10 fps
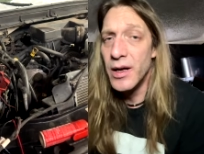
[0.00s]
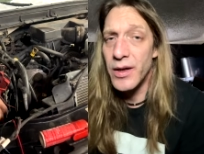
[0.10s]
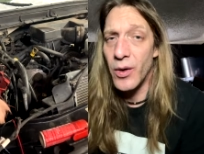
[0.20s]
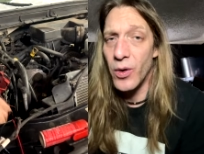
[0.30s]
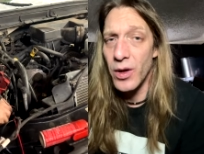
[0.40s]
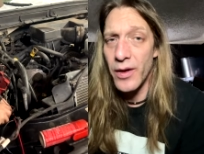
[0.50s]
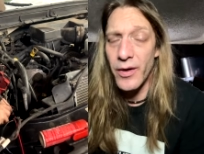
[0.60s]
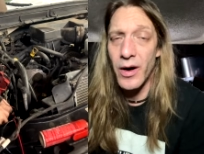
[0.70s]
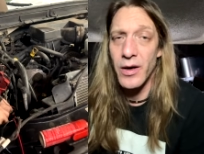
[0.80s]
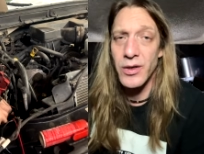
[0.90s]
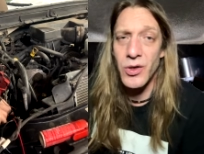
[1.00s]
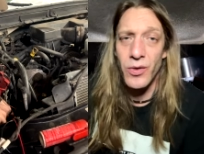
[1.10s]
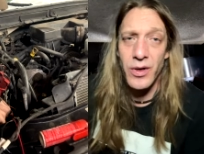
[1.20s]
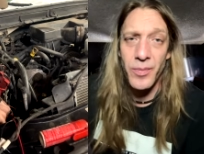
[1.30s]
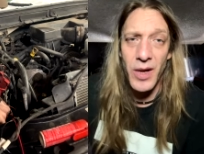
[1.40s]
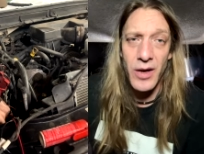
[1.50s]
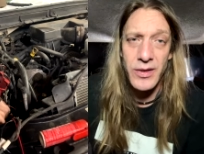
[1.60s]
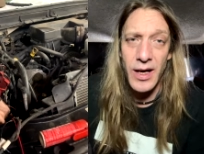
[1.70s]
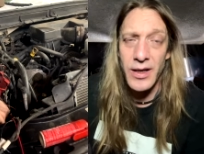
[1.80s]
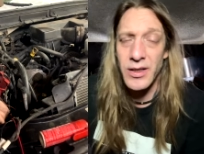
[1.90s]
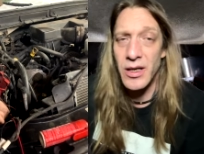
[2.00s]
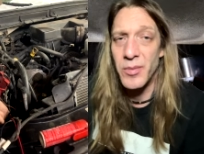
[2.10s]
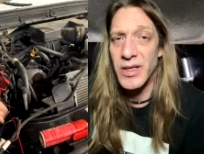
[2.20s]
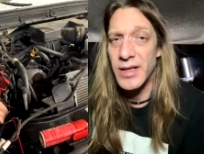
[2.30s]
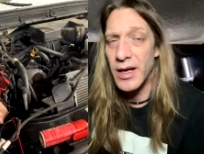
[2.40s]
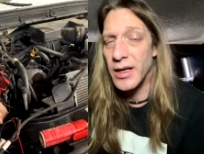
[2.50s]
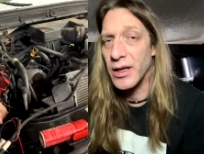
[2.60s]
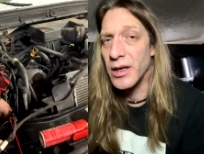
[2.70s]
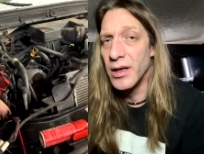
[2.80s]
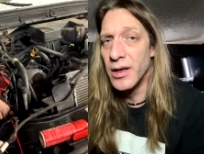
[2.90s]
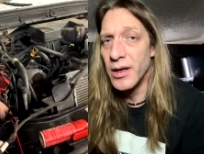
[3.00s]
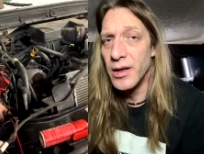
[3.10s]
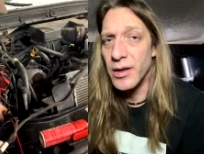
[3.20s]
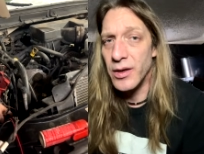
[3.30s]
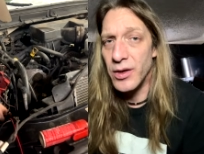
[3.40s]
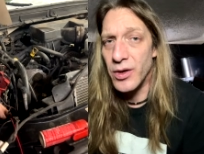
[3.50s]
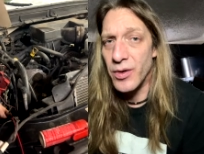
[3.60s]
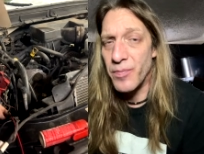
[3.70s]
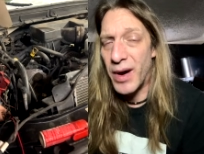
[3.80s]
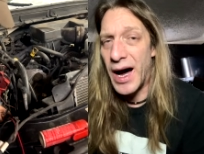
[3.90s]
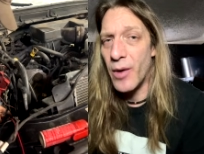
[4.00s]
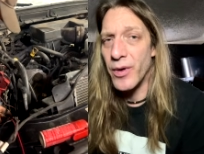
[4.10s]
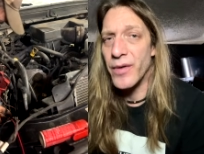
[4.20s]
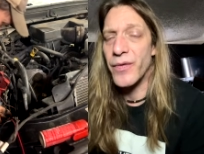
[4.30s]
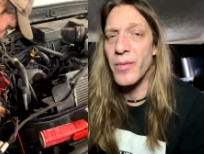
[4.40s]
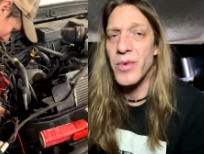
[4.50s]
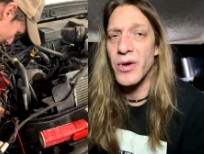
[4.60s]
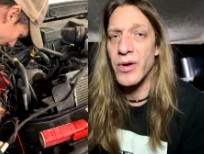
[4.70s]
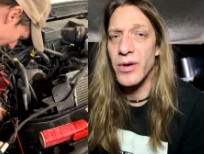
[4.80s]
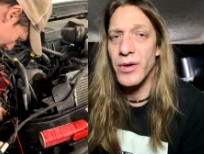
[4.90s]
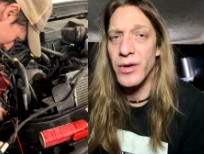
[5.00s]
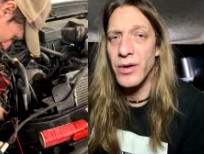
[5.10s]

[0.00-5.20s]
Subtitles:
The whole other harness going to the plow side is going to be sending your power from your.